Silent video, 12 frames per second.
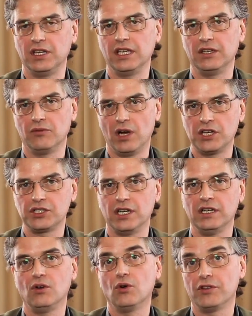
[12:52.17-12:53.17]
in
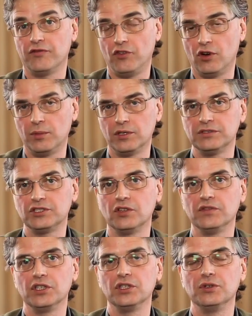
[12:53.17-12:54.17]
Russia, or the former
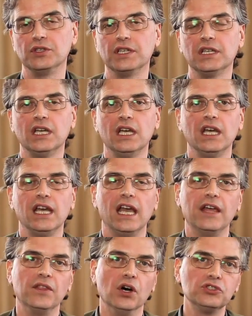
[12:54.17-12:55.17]
Soviet Union.
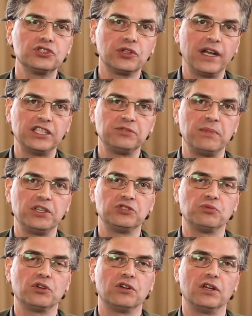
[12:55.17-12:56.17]
And those transmitters
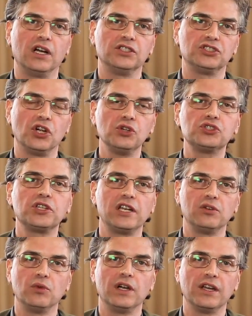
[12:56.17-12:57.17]
were
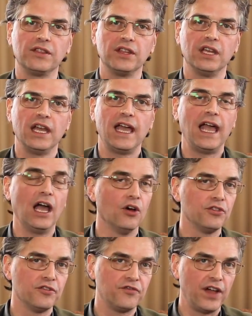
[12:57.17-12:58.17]
associated with
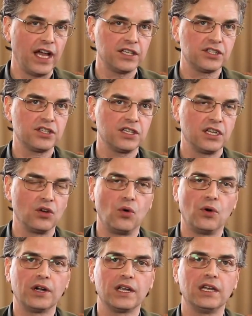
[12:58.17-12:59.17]
health effects in
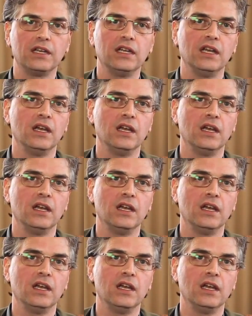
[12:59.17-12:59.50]
Oregon,